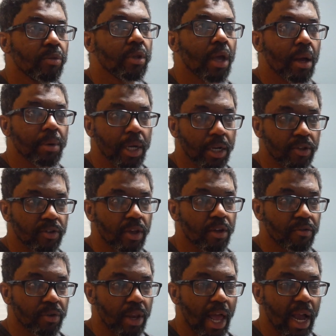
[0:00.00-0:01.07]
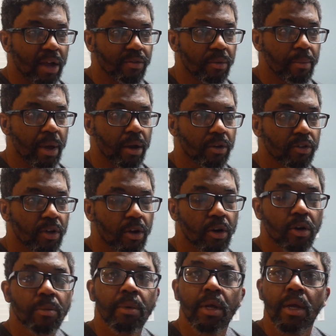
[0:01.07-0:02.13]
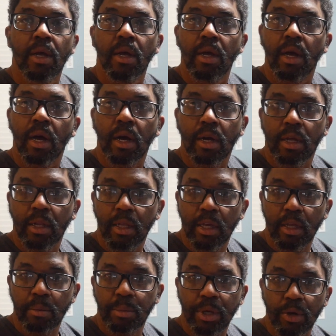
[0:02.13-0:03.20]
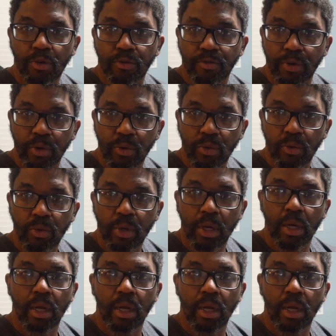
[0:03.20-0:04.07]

gonna say, for lack of a better term, a clean meal food,